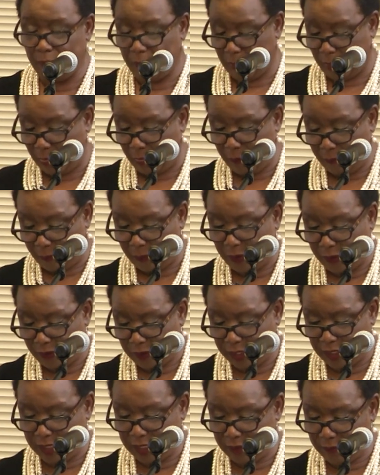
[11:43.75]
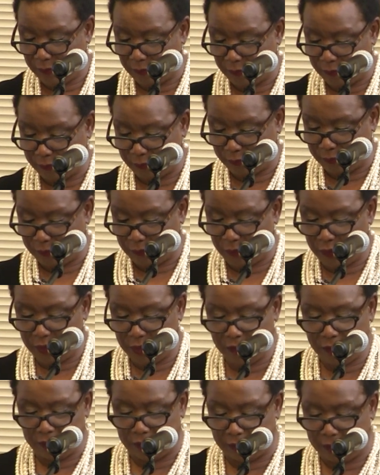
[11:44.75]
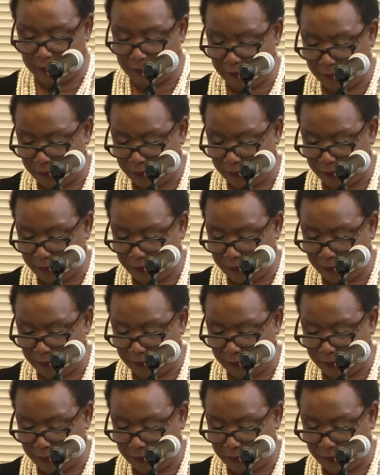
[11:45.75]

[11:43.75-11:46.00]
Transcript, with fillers: I agree. Okay. Well, good.